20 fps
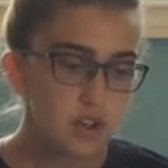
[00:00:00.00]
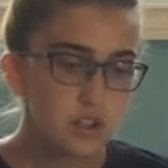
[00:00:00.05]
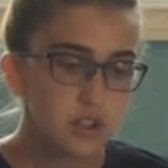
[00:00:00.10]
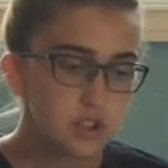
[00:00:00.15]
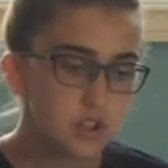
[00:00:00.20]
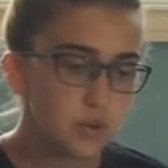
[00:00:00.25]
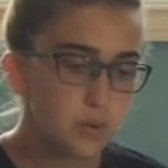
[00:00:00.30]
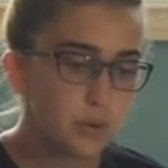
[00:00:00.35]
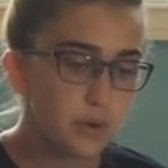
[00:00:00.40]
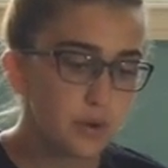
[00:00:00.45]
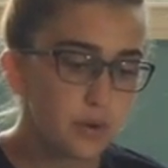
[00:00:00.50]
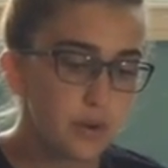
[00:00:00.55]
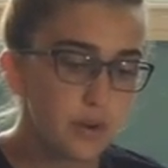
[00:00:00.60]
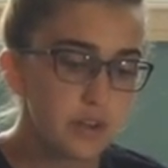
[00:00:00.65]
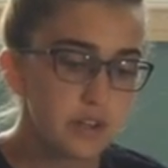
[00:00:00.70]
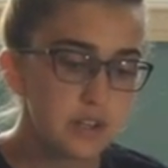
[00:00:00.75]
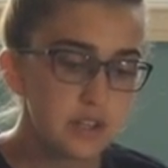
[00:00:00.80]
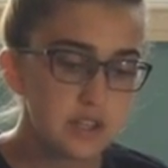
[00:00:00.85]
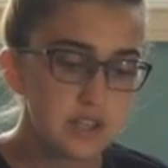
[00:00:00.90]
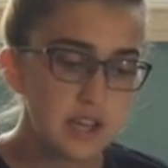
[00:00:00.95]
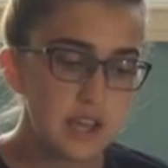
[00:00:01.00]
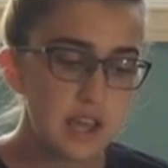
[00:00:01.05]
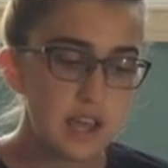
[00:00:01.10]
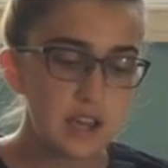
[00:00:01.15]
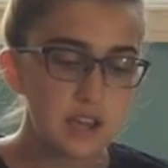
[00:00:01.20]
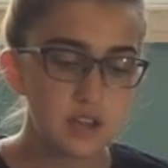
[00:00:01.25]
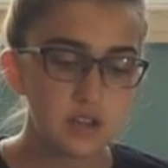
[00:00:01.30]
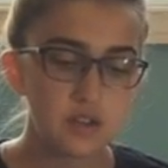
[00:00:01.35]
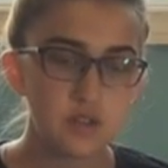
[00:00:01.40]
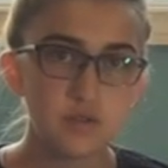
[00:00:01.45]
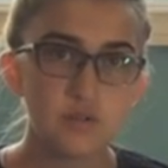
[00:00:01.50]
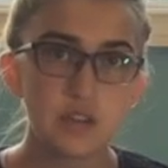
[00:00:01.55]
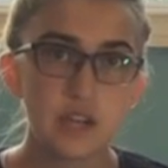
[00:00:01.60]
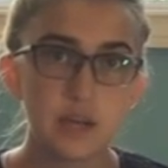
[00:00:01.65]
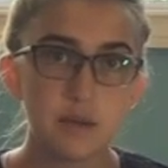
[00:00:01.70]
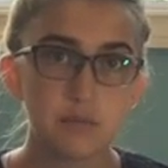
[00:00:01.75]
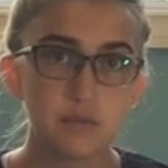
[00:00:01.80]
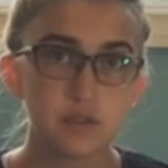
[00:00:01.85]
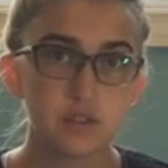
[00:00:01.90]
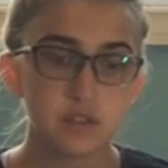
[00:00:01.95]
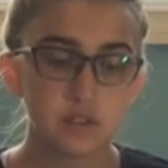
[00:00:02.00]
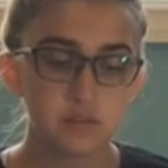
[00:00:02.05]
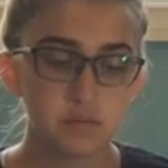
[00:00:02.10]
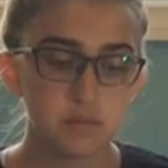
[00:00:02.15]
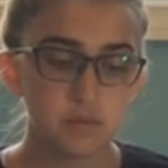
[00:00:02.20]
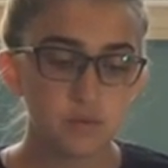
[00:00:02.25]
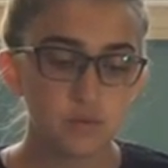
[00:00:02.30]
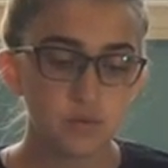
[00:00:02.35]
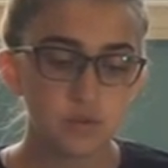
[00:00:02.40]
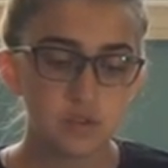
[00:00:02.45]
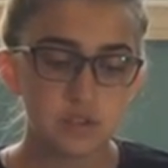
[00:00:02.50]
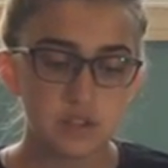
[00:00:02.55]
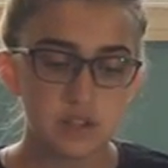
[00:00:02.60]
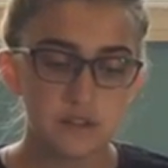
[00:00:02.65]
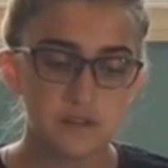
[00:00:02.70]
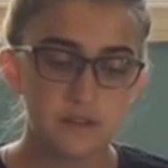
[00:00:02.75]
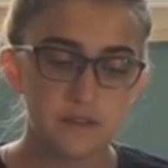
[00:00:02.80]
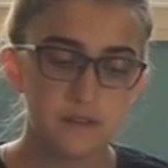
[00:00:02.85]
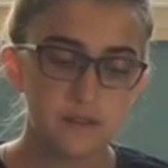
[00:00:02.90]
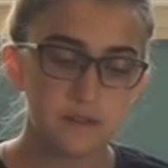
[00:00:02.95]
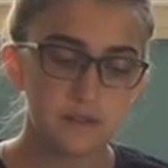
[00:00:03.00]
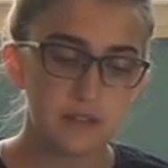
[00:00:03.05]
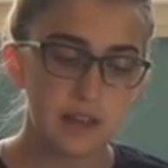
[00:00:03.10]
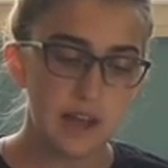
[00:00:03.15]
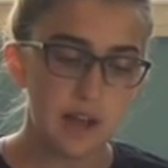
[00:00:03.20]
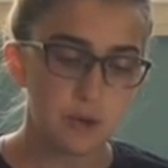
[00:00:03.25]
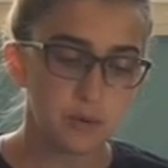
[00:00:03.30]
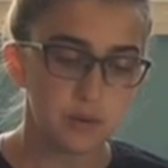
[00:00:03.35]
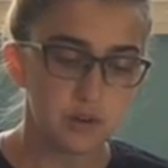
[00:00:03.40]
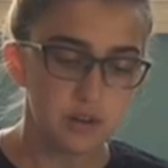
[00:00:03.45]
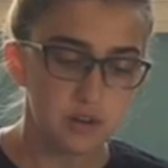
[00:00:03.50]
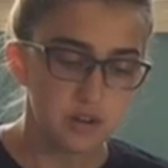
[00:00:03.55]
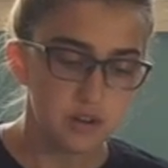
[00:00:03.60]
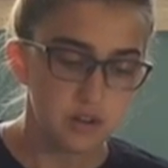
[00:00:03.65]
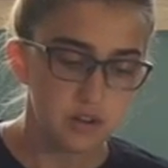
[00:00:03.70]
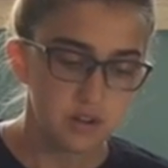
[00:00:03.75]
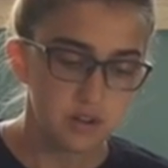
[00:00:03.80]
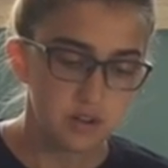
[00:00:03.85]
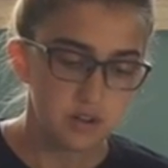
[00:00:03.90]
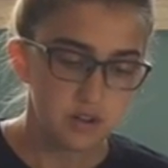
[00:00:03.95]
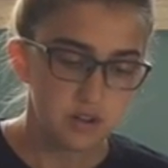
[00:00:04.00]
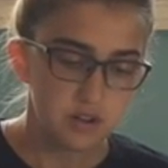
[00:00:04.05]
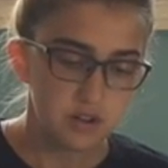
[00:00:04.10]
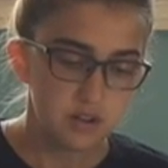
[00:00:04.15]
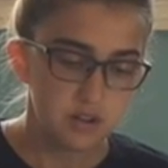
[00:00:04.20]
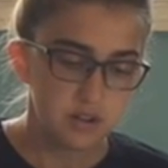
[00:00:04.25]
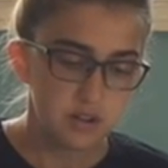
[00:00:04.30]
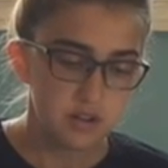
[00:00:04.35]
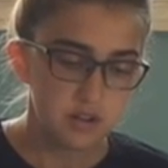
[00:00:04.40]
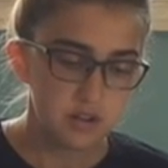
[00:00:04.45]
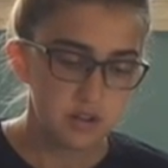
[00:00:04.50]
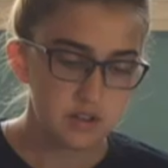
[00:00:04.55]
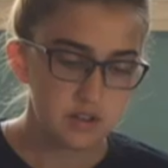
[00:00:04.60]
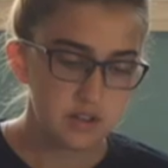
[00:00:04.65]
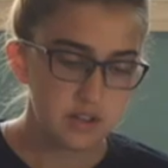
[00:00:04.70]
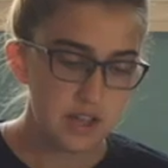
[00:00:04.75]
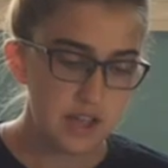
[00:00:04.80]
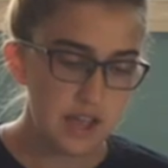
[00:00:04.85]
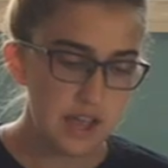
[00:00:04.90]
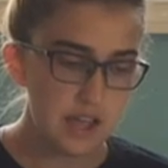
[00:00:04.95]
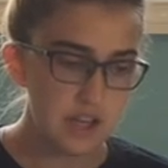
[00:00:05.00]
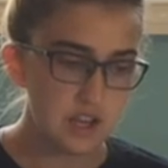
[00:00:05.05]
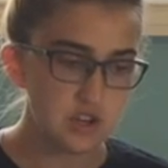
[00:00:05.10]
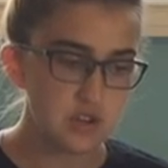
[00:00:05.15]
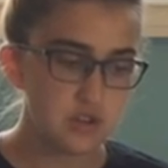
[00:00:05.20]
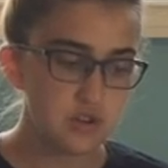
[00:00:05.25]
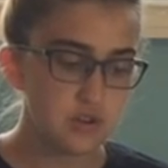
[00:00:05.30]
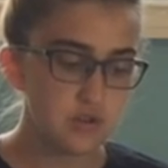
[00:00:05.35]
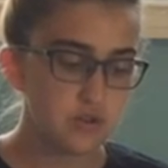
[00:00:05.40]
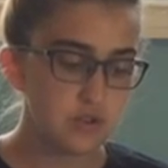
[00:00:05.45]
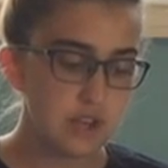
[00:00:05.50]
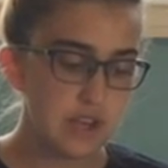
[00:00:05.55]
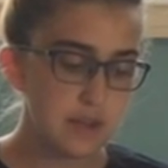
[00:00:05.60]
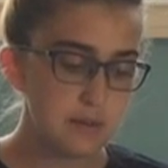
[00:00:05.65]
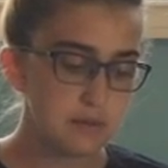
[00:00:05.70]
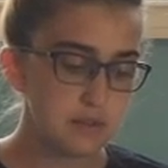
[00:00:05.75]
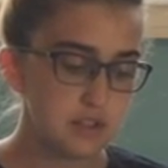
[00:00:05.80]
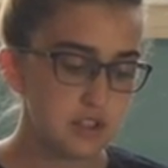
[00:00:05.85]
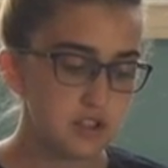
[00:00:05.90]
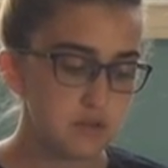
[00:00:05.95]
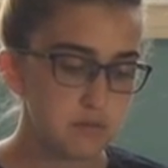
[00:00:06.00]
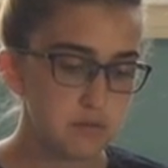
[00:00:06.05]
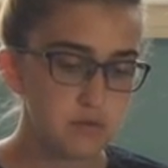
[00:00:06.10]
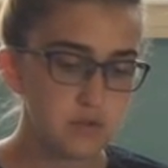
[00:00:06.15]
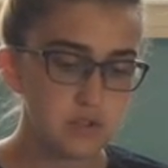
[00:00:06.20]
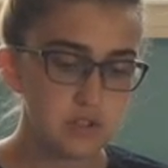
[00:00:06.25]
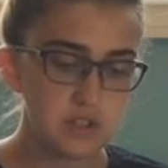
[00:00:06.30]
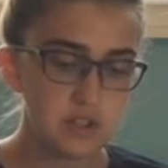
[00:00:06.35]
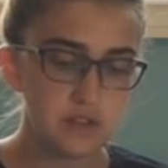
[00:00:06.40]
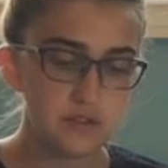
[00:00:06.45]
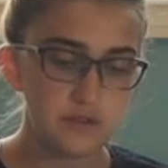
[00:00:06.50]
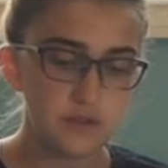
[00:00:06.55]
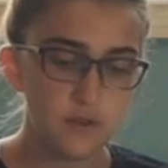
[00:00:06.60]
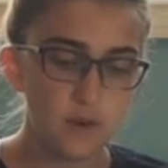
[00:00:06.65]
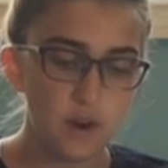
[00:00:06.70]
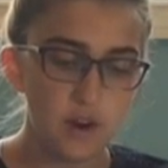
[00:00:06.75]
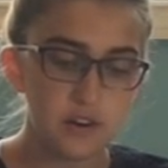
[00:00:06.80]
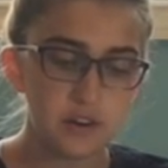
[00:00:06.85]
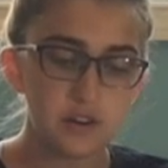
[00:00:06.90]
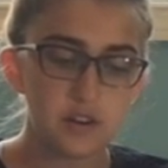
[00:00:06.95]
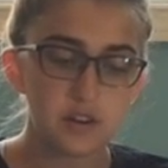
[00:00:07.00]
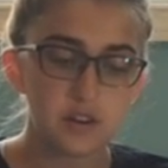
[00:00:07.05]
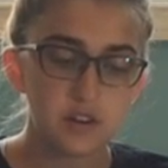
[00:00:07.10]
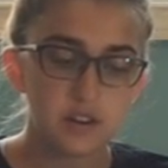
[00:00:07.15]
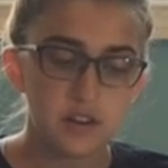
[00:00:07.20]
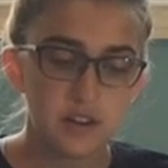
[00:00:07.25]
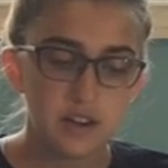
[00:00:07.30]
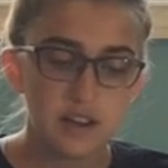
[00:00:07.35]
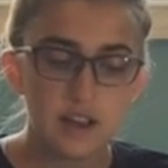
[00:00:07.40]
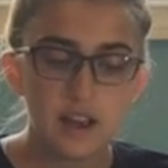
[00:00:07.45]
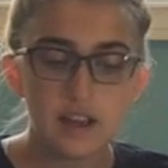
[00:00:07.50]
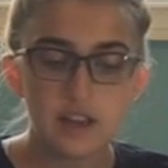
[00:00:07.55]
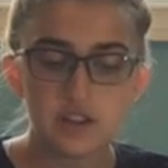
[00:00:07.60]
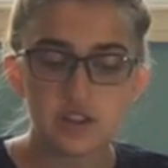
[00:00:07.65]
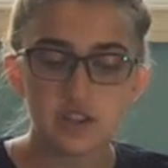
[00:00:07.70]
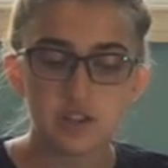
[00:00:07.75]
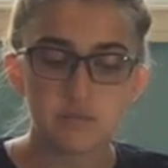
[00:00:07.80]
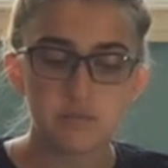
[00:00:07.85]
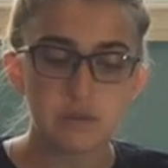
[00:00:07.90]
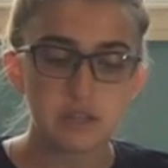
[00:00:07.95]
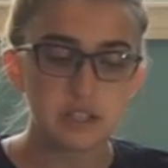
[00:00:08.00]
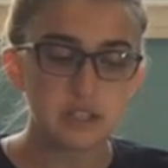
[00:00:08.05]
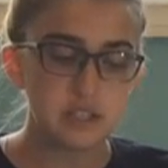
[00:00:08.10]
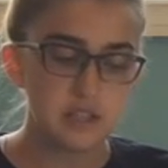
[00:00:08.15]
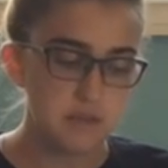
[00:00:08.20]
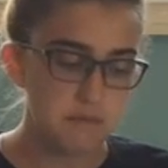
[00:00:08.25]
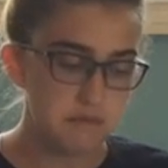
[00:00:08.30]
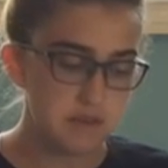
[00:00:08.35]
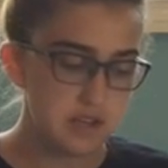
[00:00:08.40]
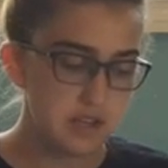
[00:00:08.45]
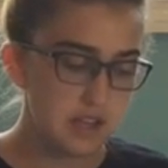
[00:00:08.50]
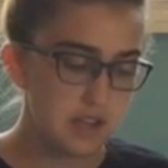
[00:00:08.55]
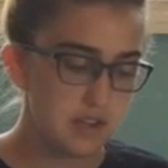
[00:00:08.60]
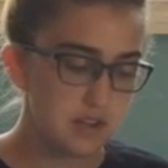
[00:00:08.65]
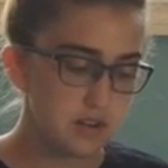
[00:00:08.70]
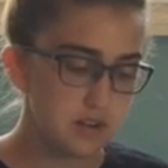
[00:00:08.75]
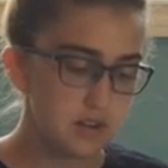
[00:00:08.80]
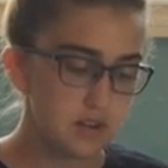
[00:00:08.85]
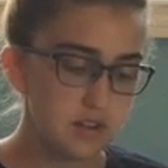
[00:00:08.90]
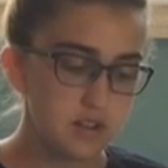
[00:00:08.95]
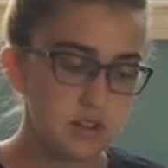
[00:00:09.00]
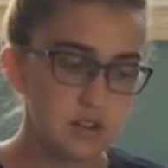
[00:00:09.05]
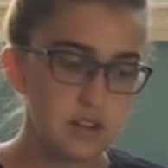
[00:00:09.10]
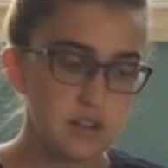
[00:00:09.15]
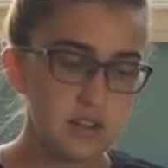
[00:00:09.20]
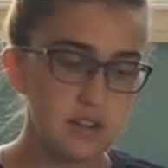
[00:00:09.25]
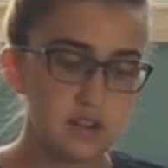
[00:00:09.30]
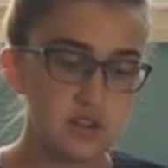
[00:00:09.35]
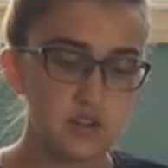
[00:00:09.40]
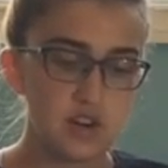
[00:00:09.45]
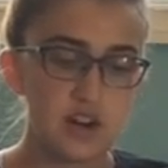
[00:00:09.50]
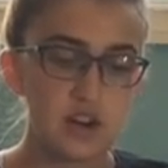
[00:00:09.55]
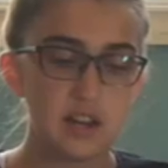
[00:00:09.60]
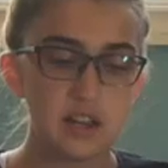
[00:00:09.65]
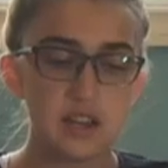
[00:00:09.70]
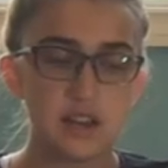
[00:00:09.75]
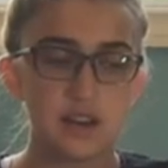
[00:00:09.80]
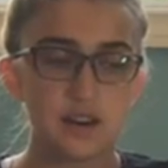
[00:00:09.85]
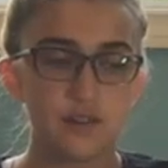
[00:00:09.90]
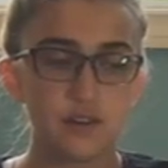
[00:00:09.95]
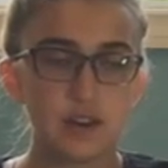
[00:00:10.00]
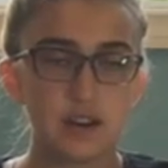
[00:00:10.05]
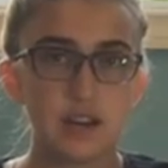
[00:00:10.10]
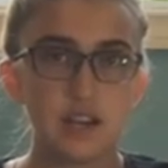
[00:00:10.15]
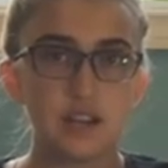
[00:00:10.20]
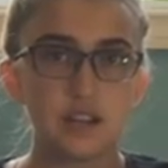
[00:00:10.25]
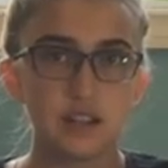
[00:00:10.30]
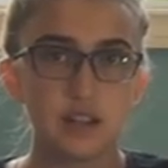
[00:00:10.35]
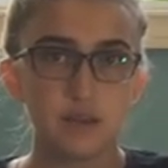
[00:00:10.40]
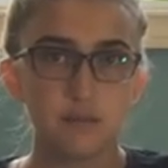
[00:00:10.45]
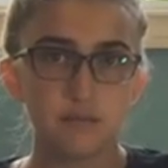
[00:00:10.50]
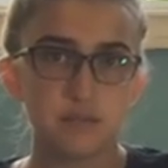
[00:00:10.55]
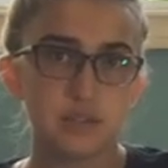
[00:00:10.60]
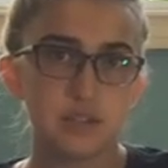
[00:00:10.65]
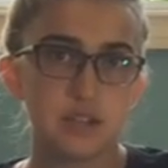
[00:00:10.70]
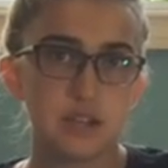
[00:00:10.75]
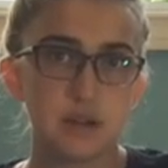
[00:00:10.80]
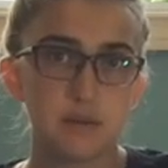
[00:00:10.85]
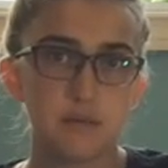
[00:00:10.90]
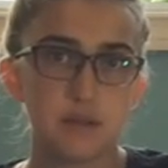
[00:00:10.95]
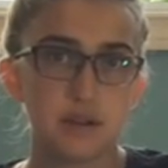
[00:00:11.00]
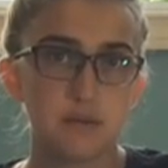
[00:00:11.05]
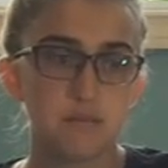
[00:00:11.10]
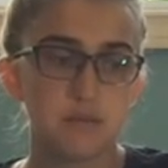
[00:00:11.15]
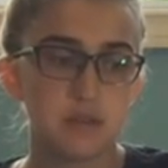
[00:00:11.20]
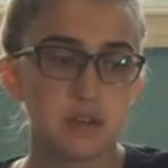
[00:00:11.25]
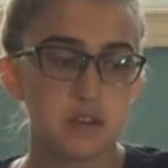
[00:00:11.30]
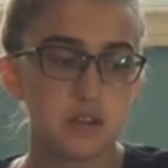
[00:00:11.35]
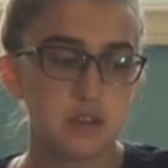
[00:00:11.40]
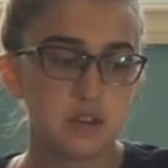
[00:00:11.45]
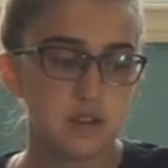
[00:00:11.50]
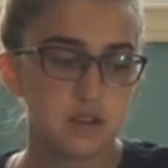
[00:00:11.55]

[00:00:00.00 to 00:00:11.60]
So we're going to take 2 tablespoons of flour and 2 tablespoons of water and just mix them together and try to get out any clumps there might be.